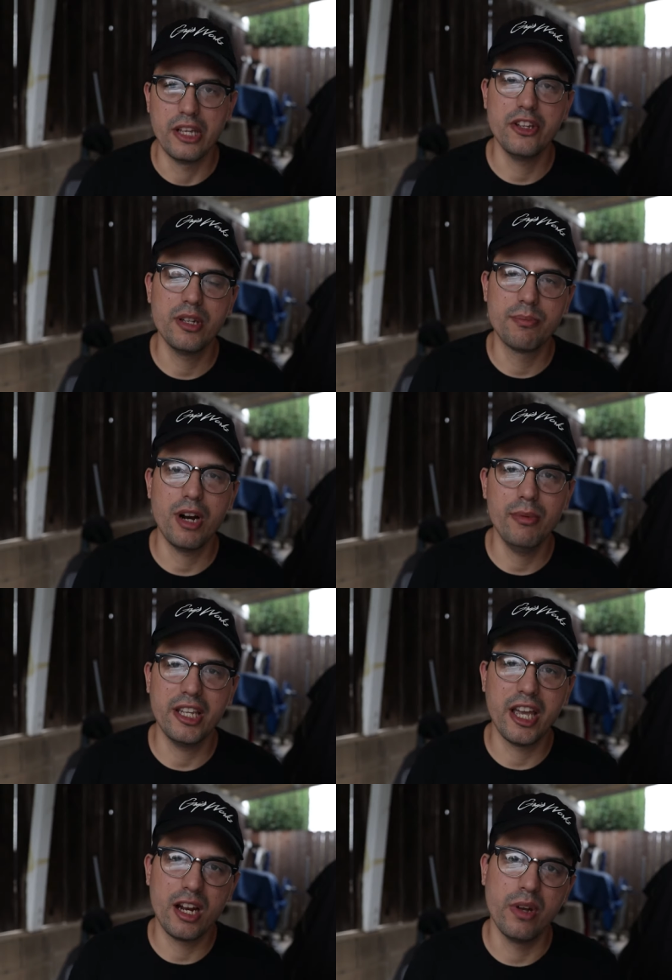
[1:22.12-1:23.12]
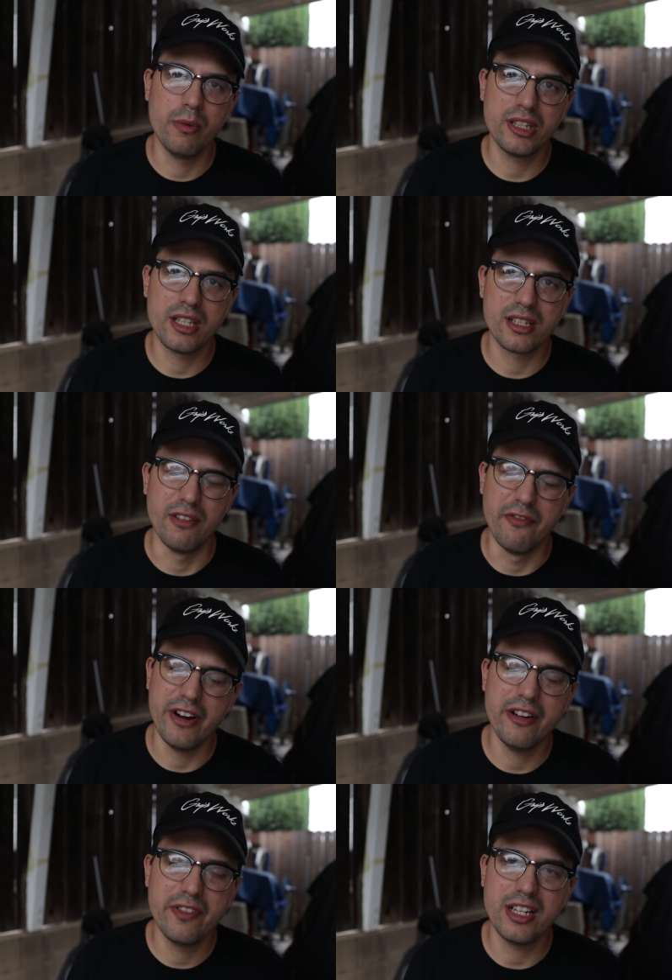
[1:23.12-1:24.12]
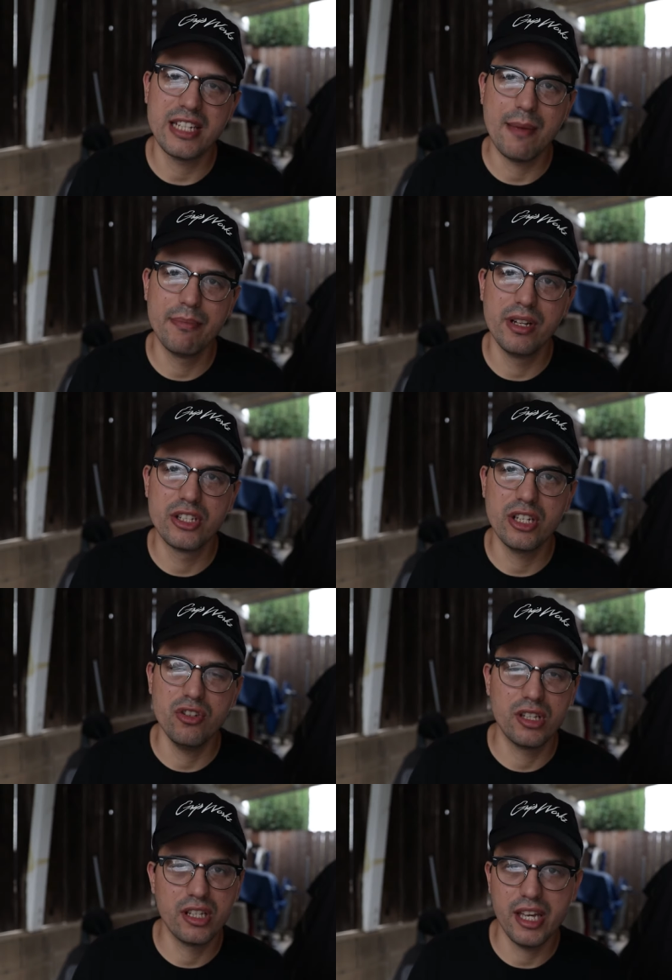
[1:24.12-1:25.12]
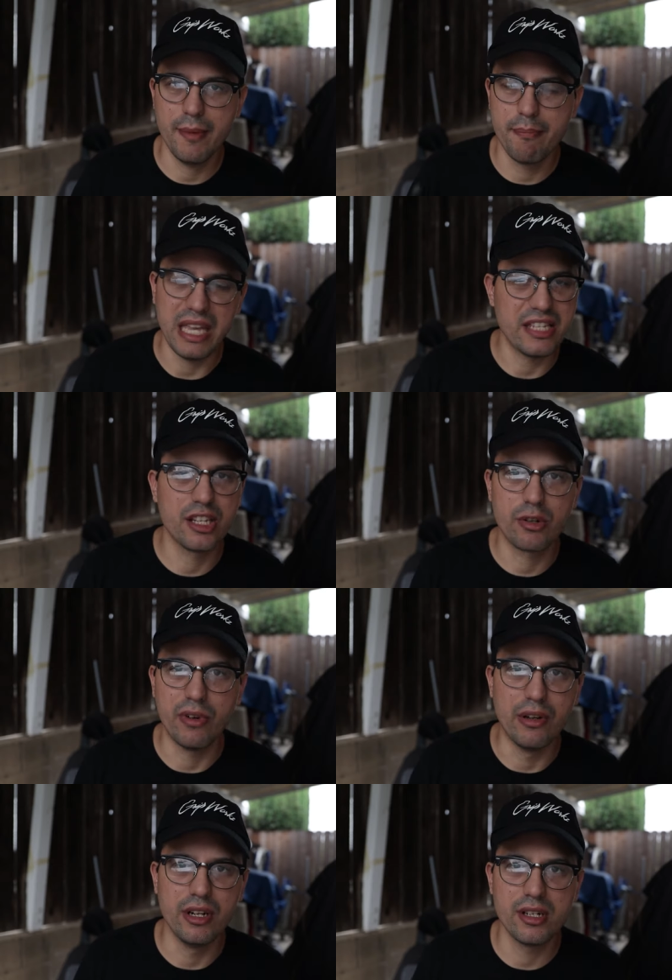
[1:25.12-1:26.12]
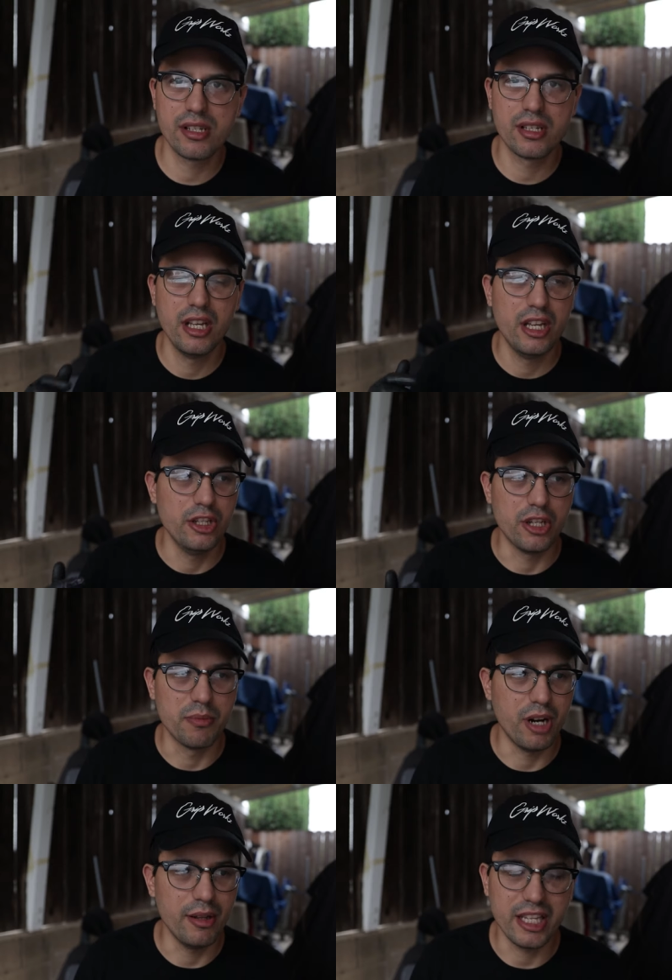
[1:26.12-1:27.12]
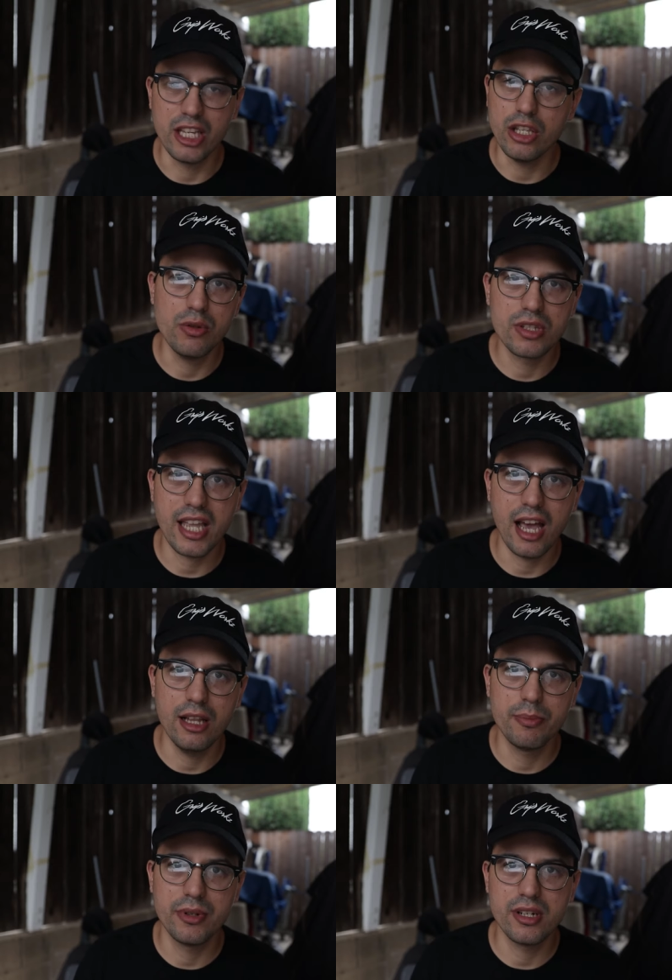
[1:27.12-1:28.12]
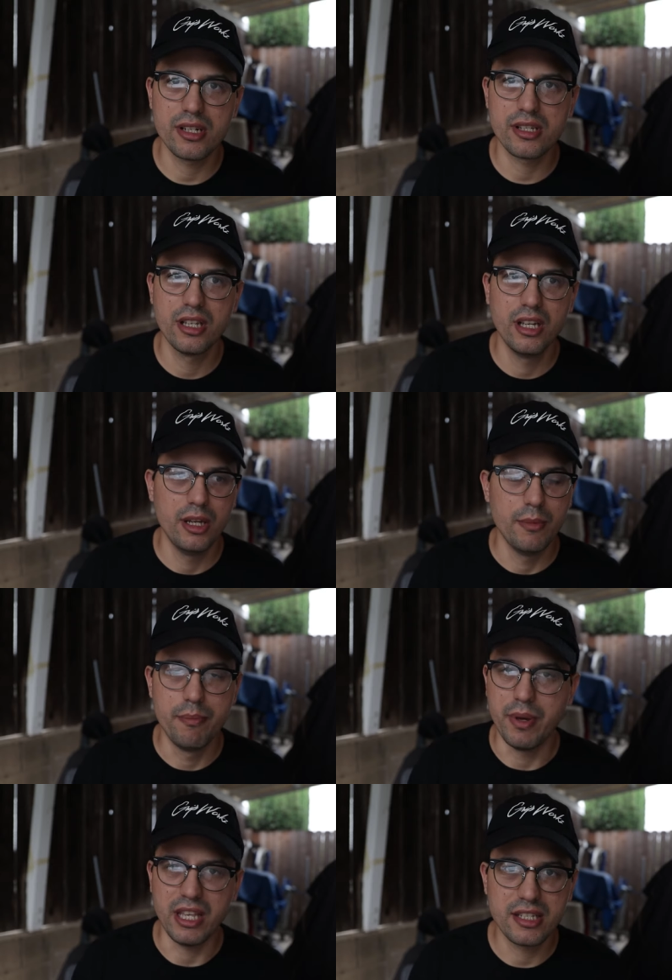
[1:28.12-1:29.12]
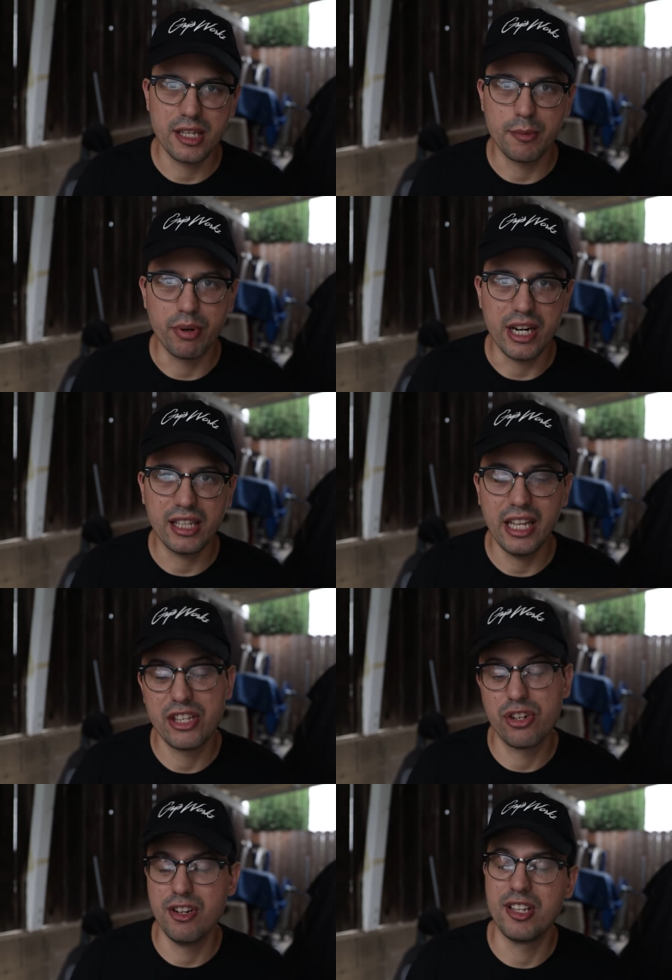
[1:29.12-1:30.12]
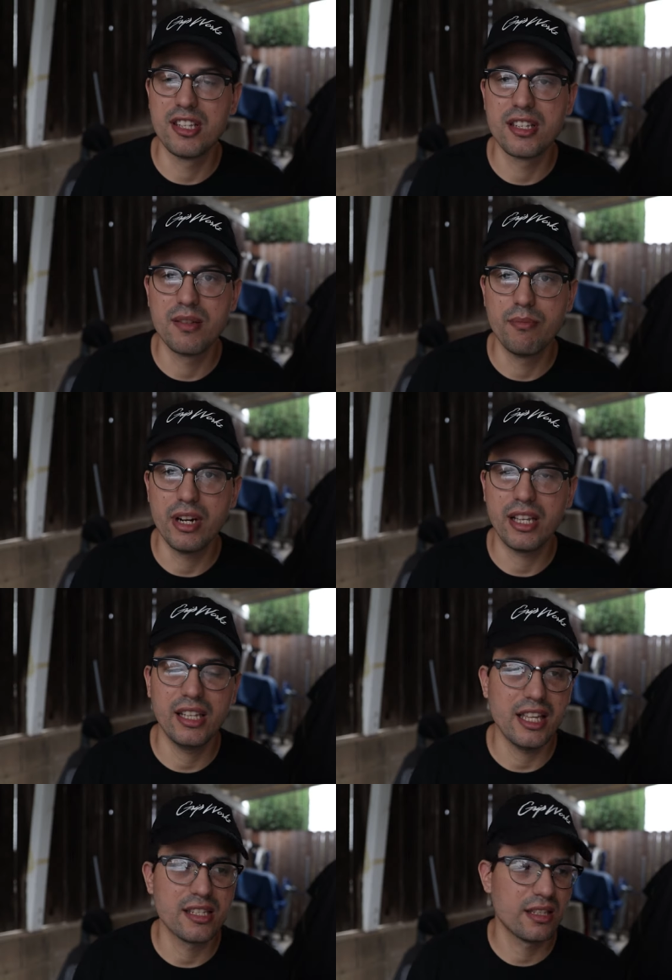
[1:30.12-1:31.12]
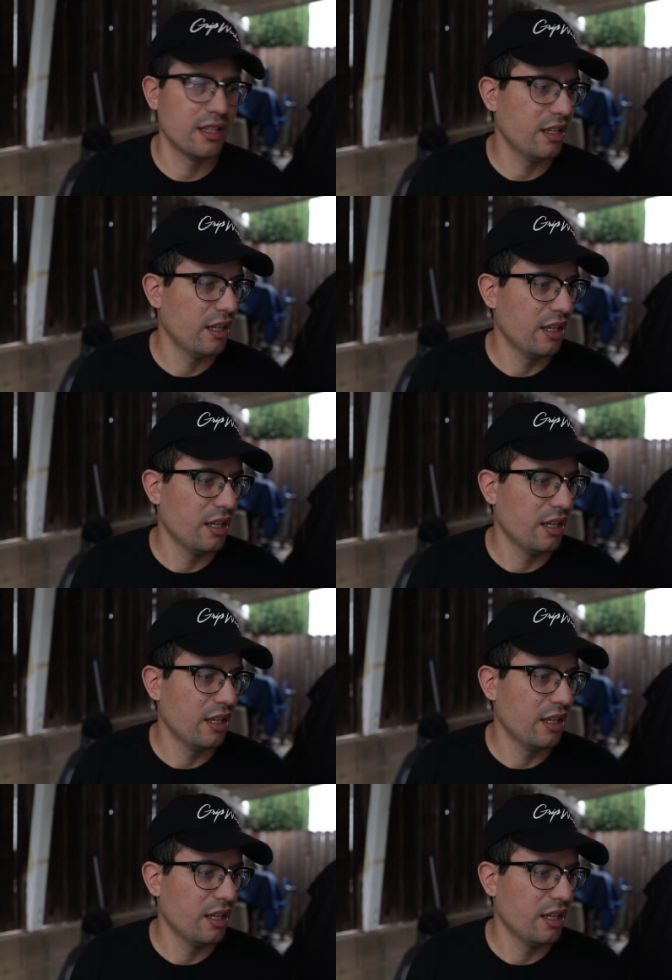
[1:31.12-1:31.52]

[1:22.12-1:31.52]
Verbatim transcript: Now you can probably get away with this on a very tight budget. You can get basic rotors, you can probably get used calipers, basic brake lines or your existing brake lines,